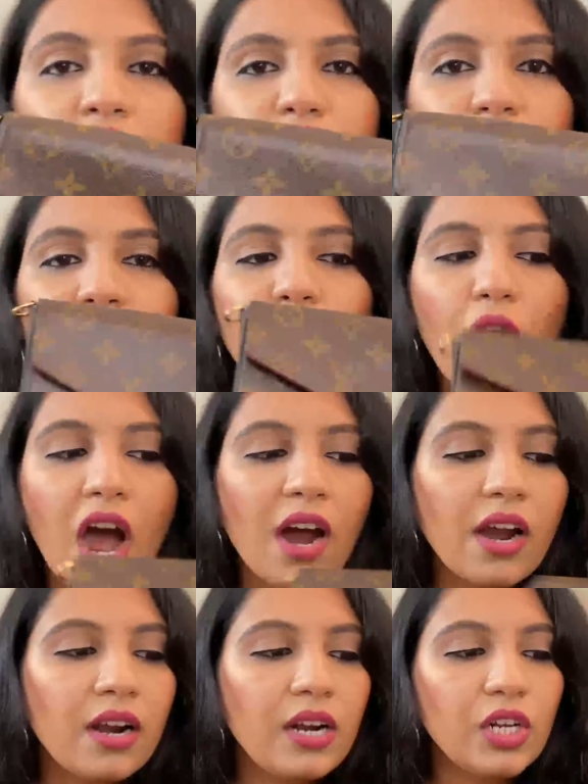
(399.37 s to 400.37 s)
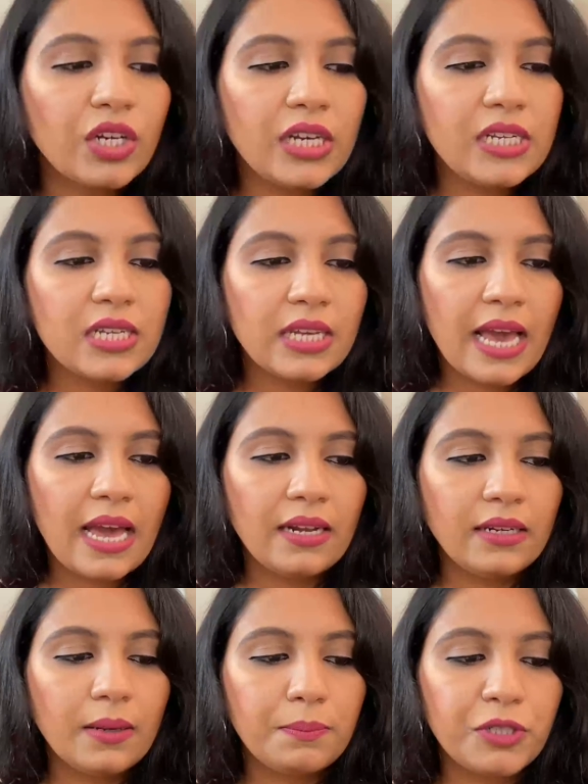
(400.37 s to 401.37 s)
So if you are looking to get
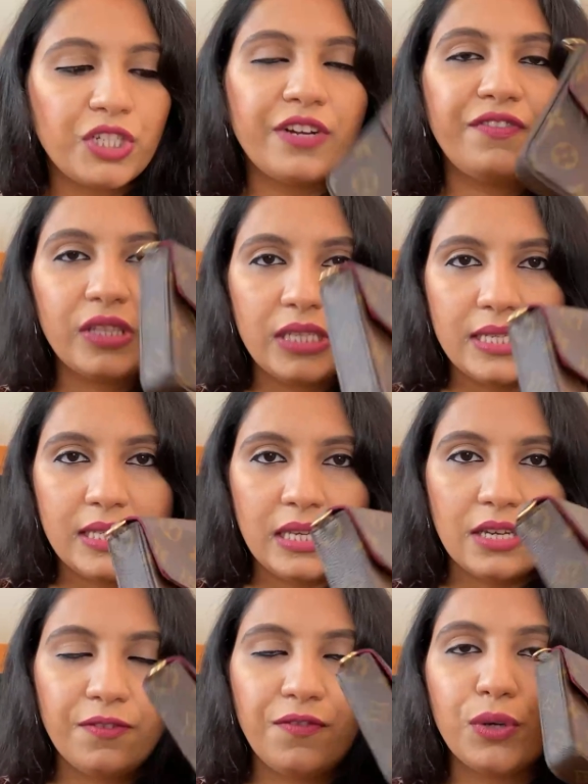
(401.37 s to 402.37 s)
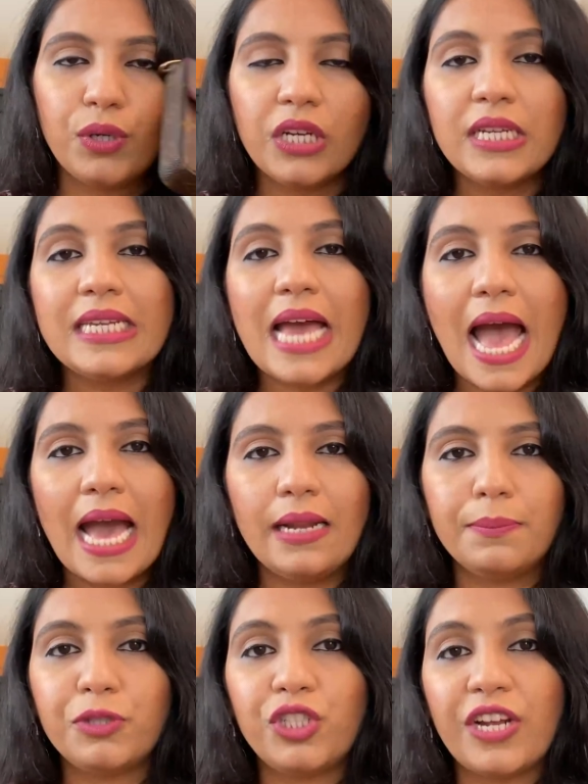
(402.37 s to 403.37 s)
Pochette FÉLICIE, if you're looking to add a
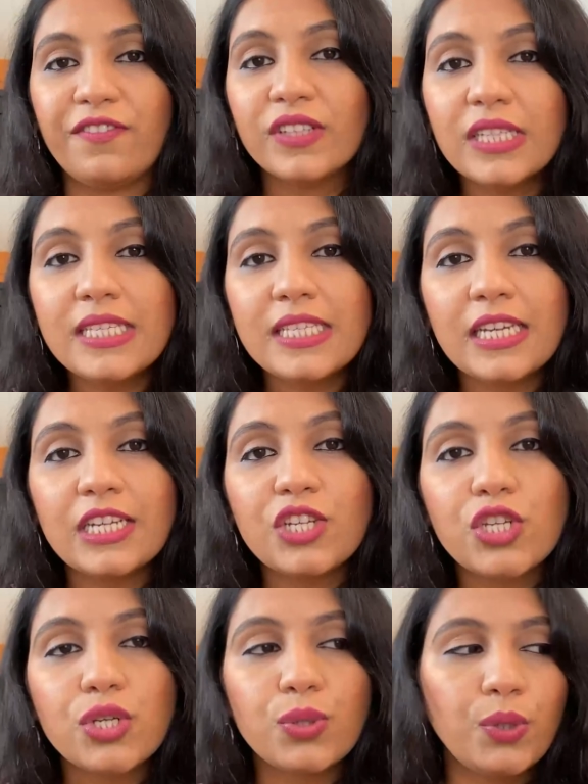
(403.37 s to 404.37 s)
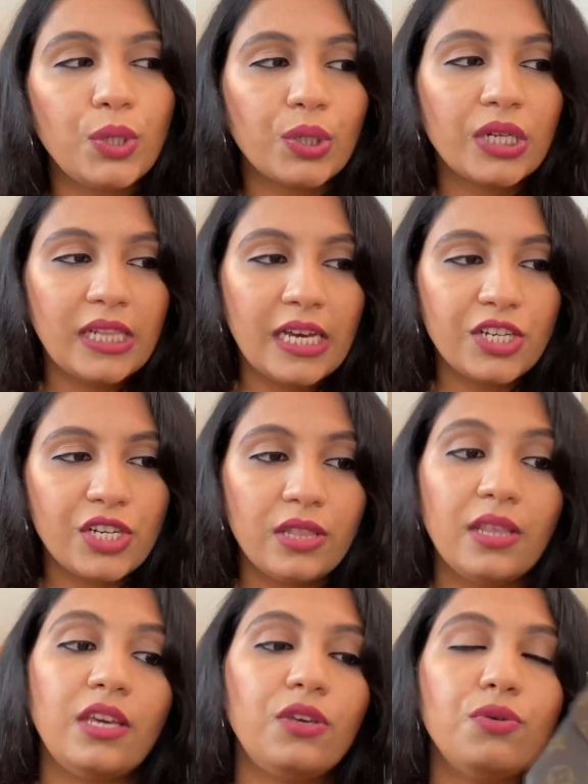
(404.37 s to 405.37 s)
Pochette FÉLICIE into your collection,
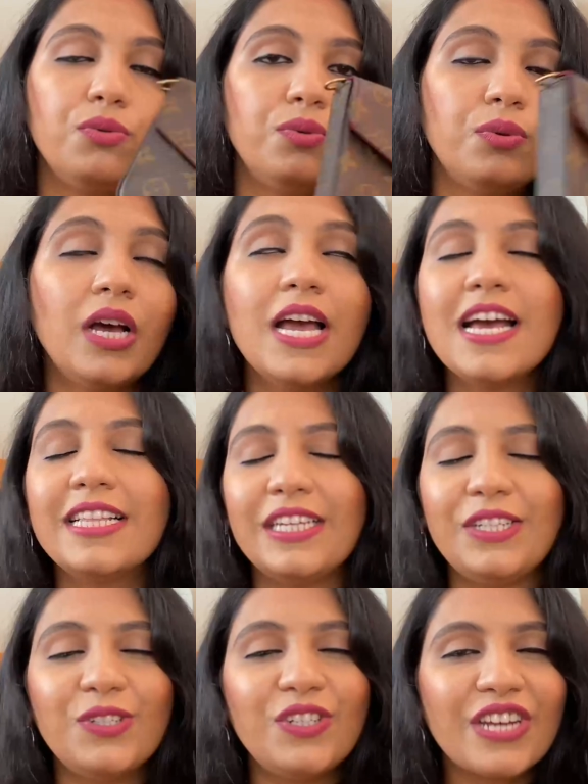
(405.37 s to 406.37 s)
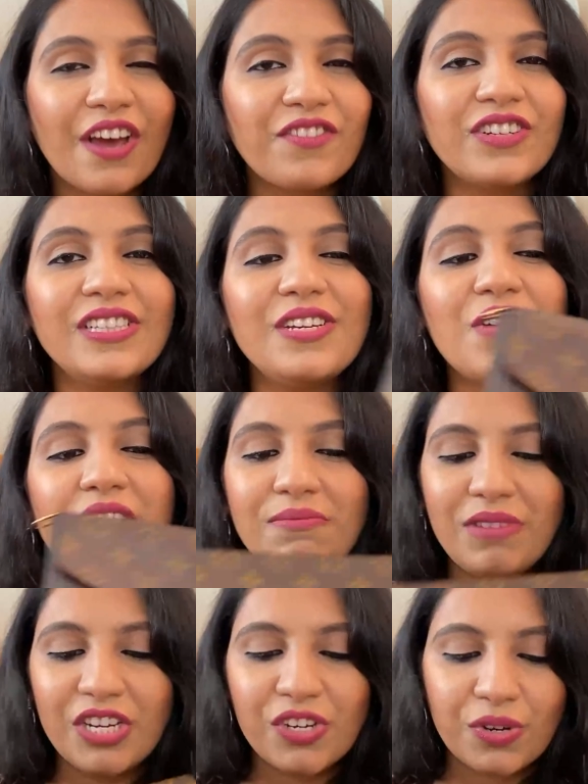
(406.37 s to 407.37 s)
then you definitely want to
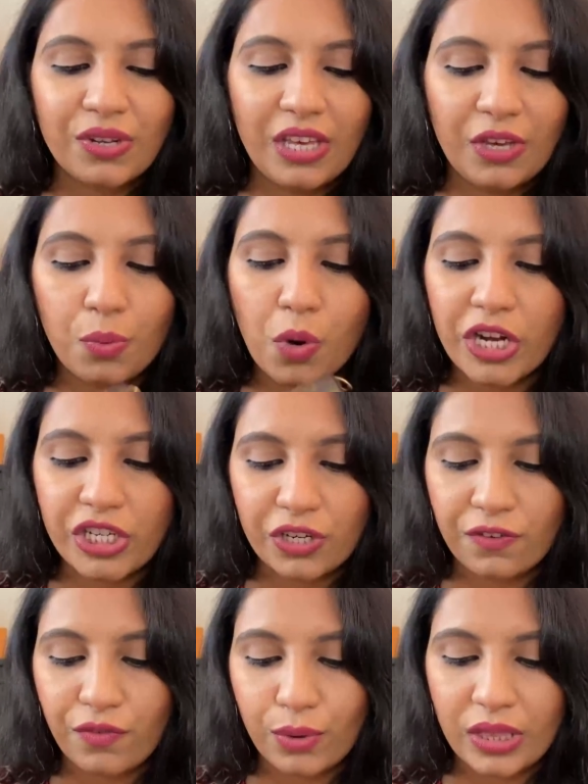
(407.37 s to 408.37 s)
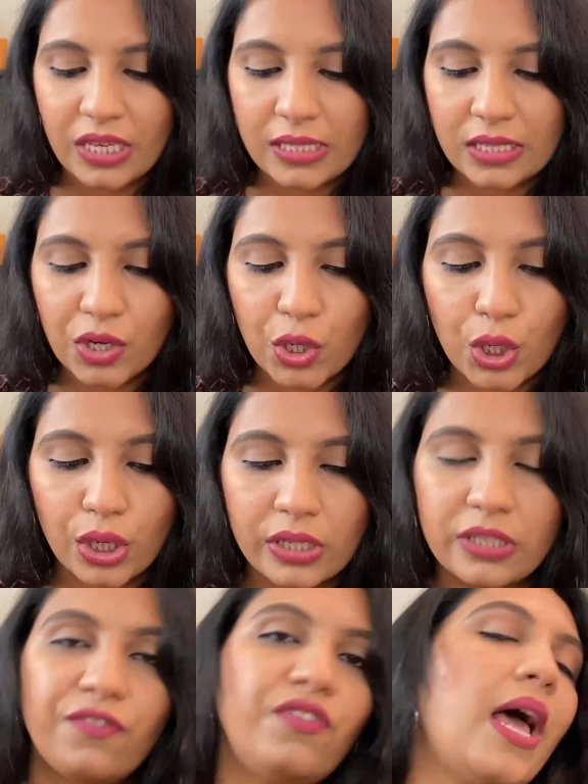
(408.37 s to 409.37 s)
make sure that you watch out for these
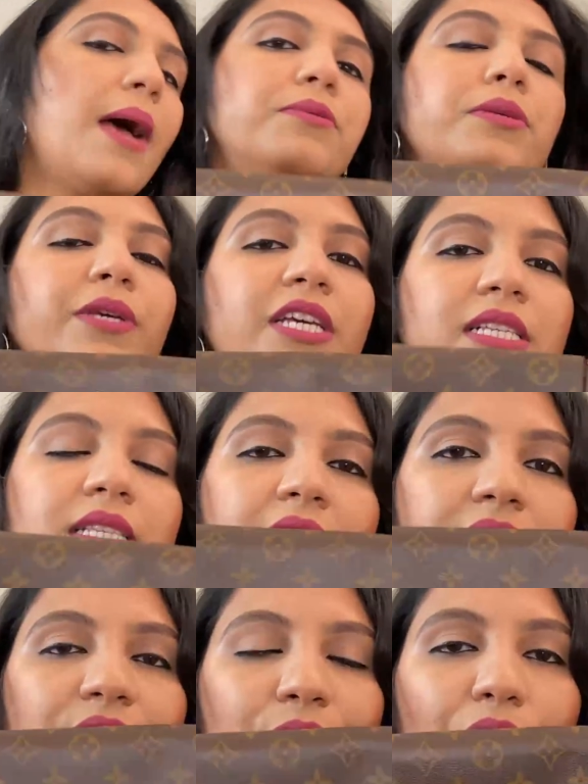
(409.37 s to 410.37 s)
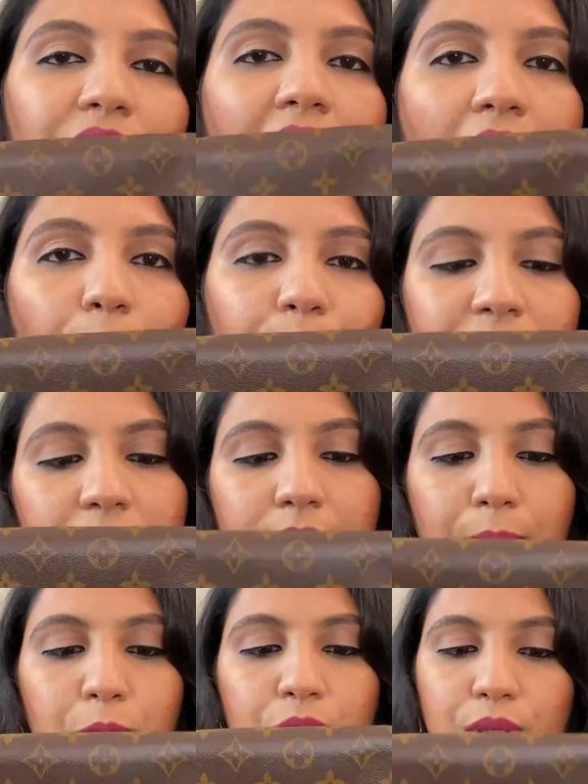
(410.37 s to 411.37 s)
curled flaps because that's not how it is
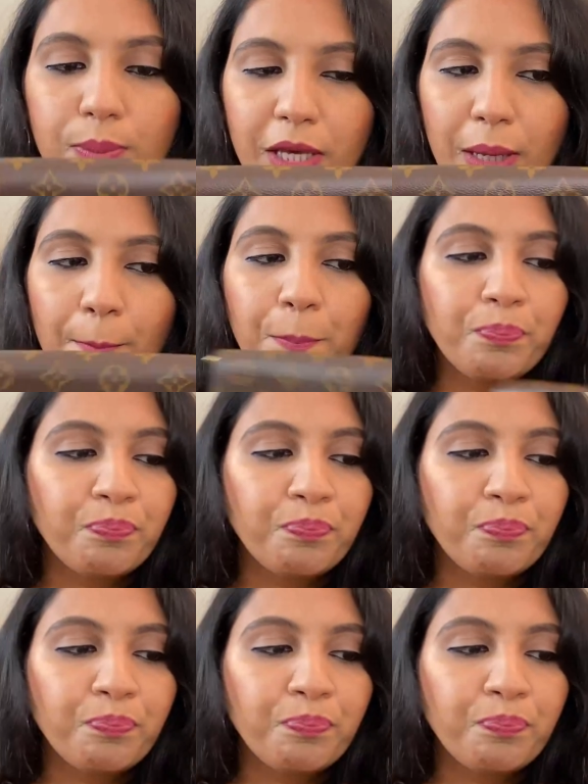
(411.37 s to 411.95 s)
supposed to be.